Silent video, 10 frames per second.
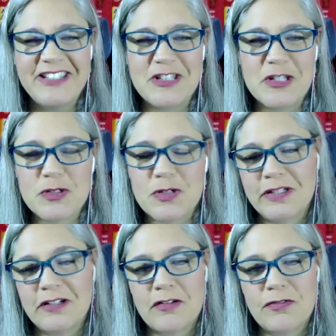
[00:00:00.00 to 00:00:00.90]
To those who
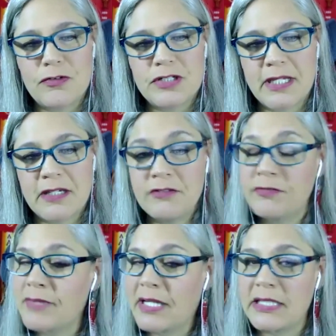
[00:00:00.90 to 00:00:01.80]
cannot afford to give,
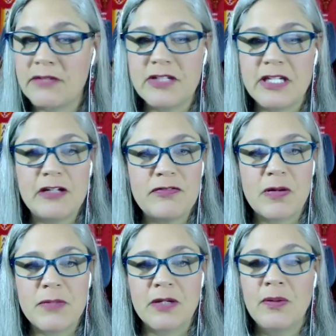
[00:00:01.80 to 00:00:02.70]
I'd love to hear
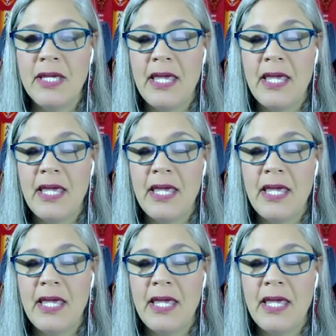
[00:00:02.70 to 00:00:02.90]
from you